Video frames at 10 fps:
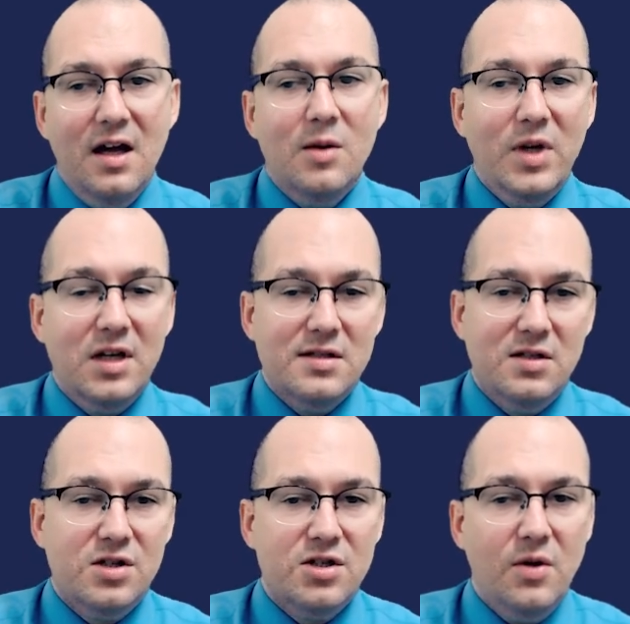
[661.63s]
because you're
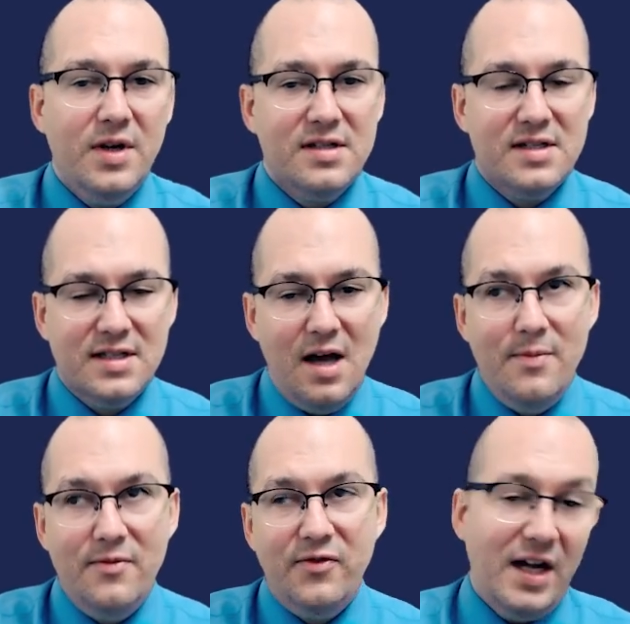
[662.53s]
showing
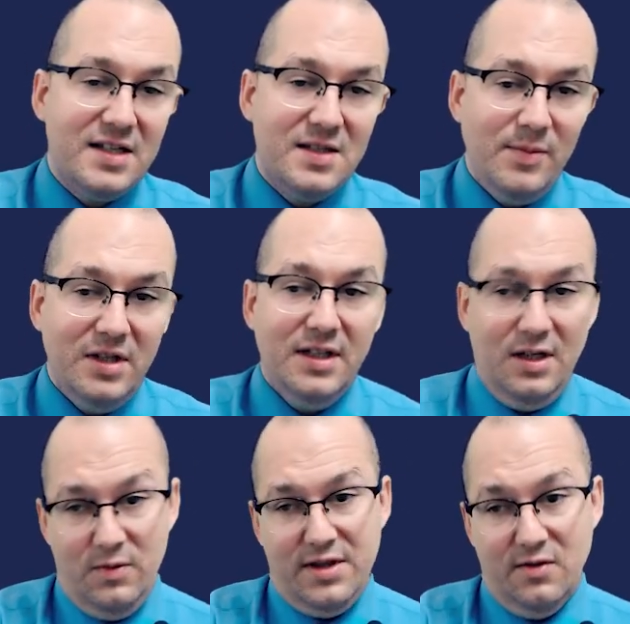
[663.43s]
some flexibility
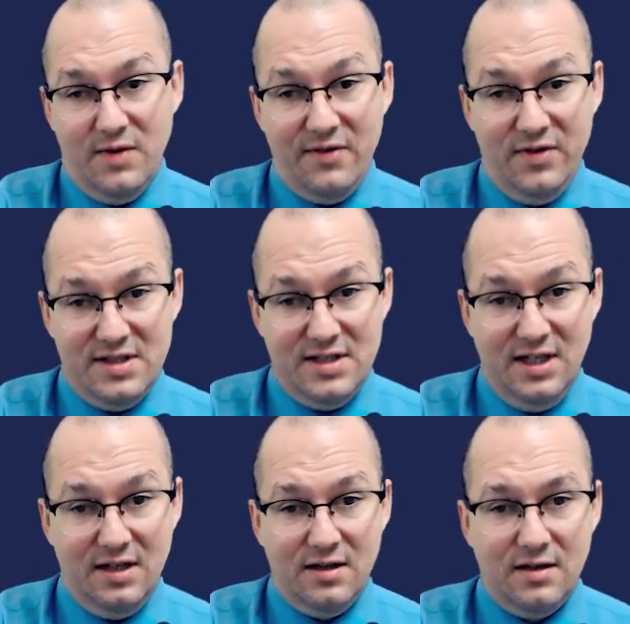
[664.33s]
with your referencing.